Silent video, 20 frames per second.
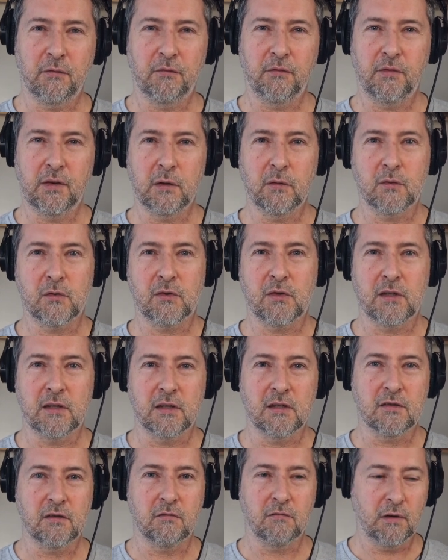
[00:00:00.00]
feels that
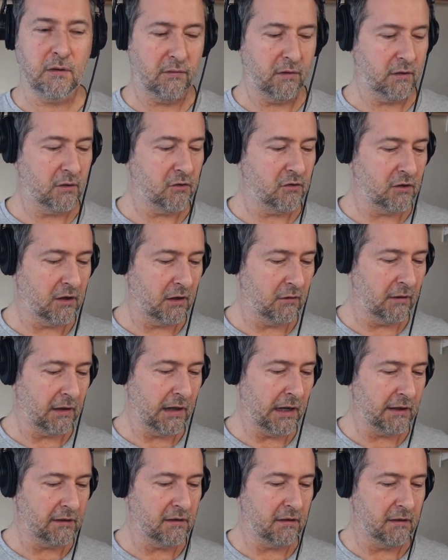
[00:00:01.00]
it's a revolutionary
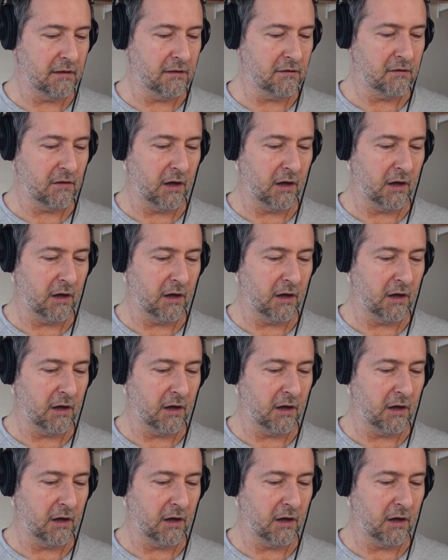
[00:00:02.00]
act in this